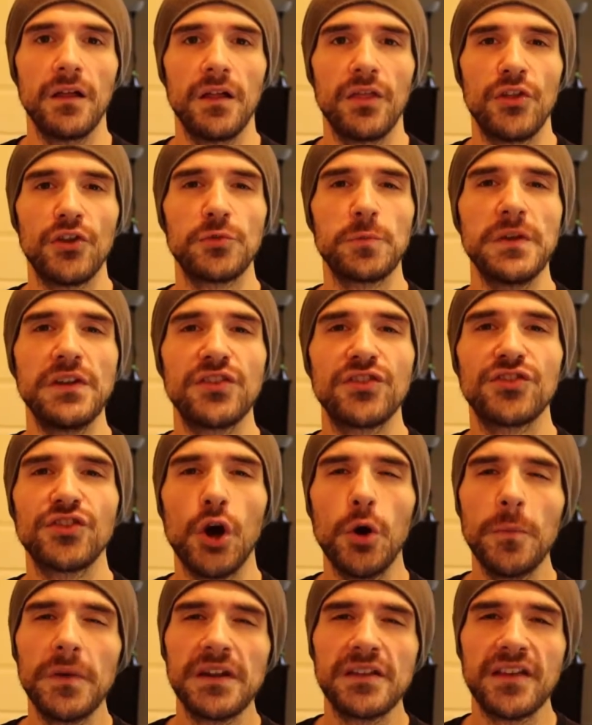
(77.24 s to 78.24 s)
There's been
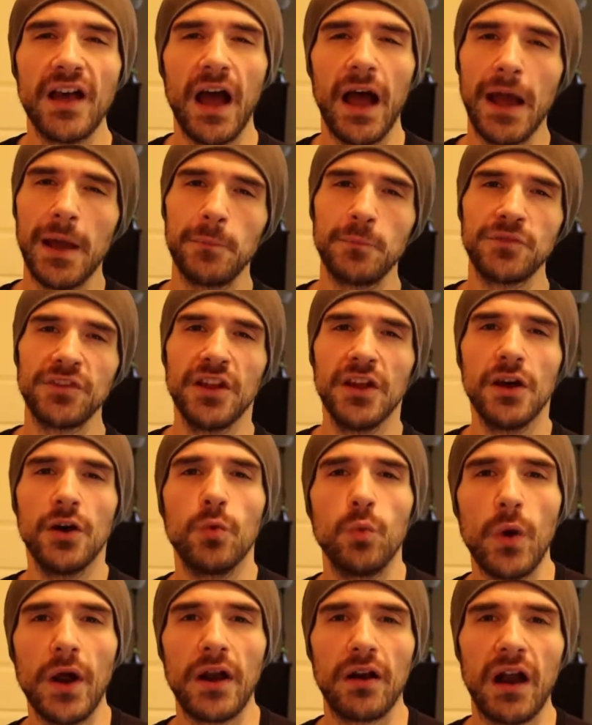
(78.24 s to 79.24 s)
so many times
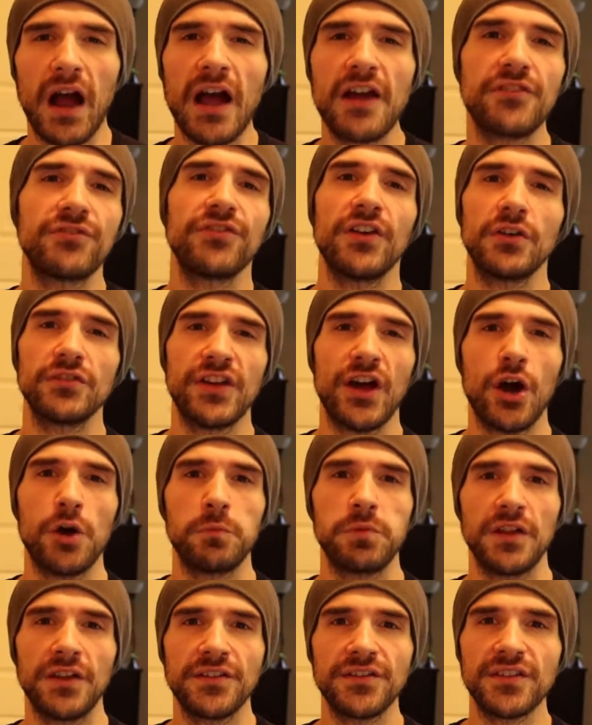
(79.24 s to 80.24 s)
where I felt
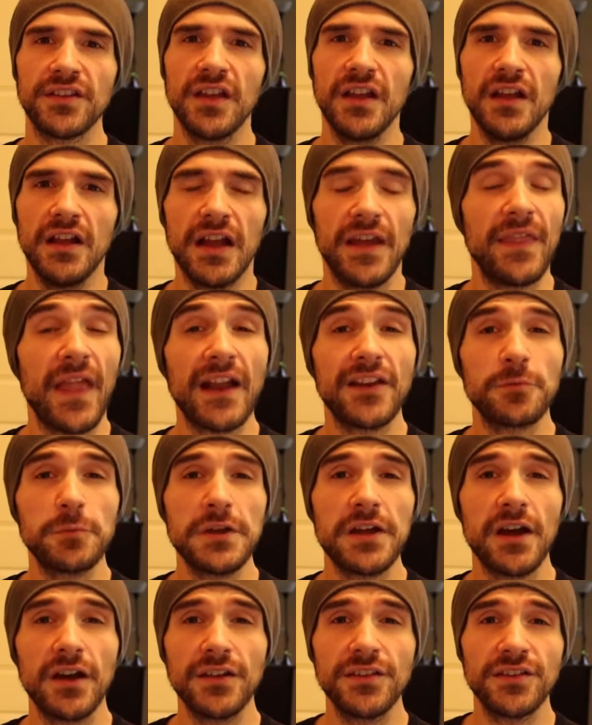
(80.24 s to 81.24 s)
helpless, and that's
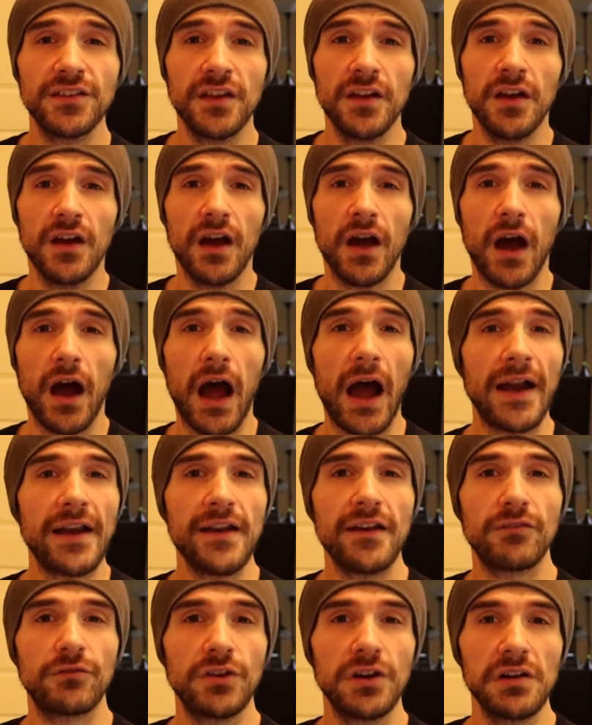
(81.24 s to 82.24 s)
because I
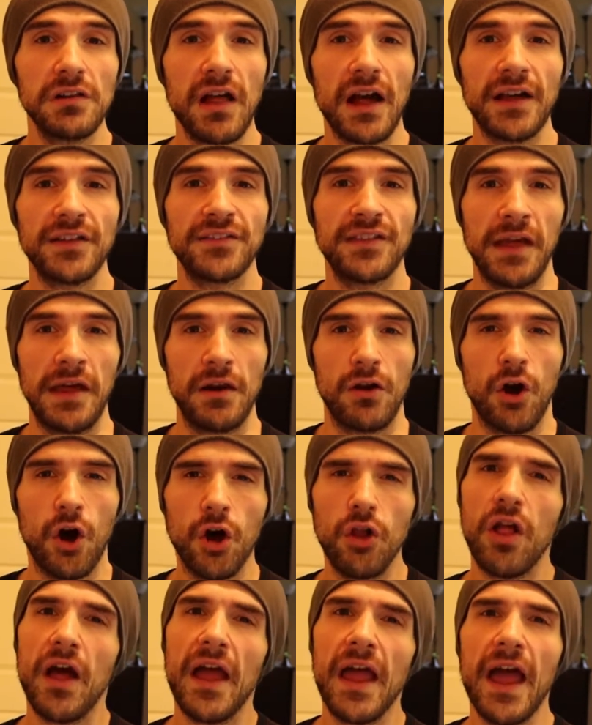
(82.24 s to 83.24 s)
didn't realize that
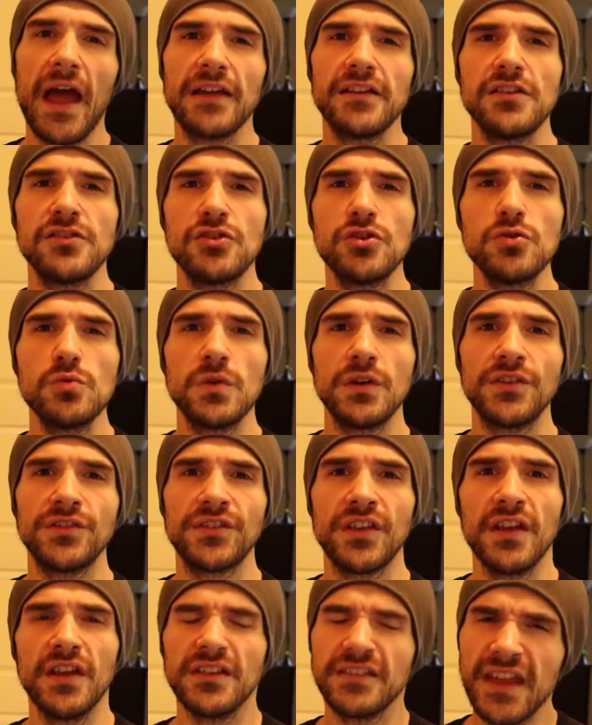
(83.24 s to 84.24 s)
all I had to do
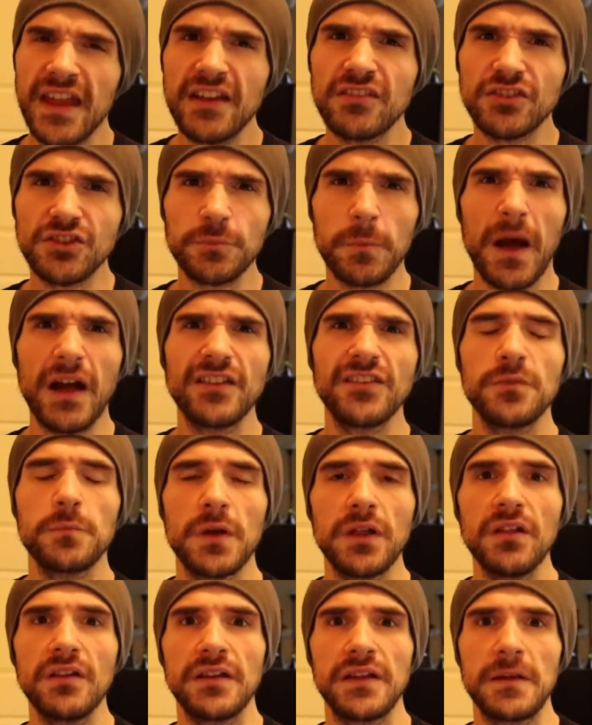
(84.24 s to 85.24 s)
was take
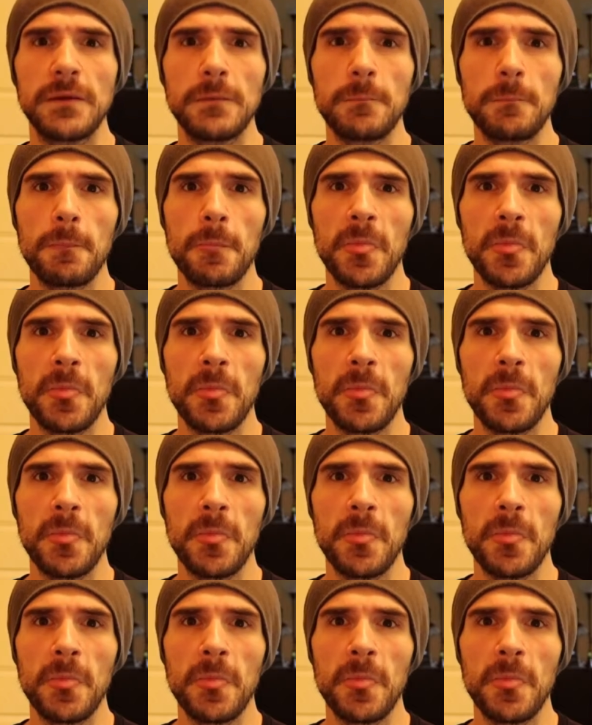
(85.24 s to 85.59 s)
responsibility.